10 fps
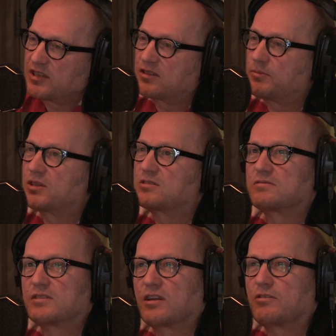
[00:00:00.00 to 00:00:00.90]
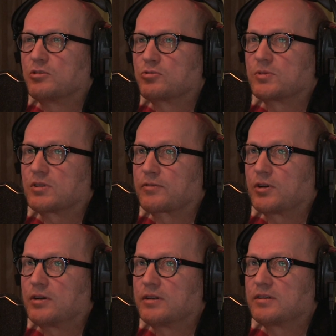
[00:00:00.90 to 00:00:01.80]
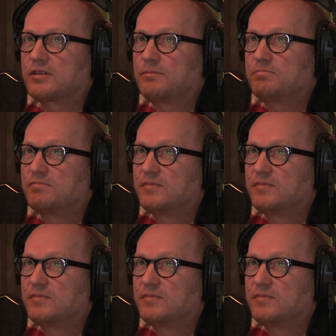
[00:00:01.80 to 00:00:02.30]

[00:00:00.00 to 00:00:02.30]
to most of the other instruments I've got, and